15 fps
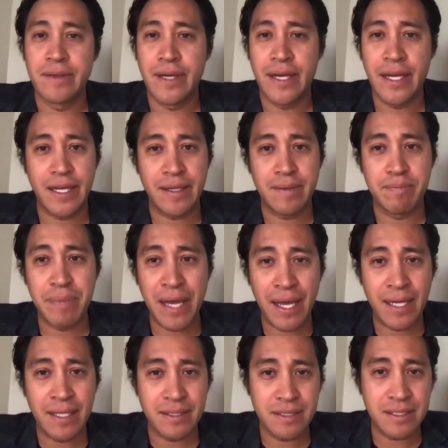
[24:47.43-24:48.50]
hey,
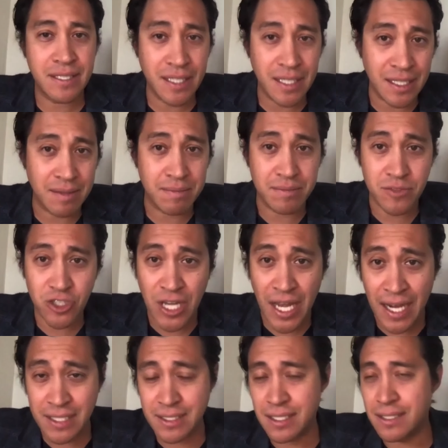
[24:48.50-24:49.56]
Ben, team,
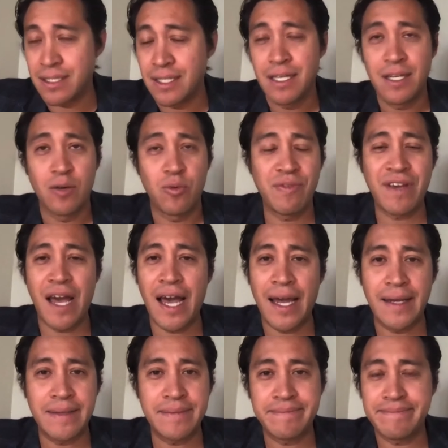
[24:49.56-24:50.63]
Jackson, we've got,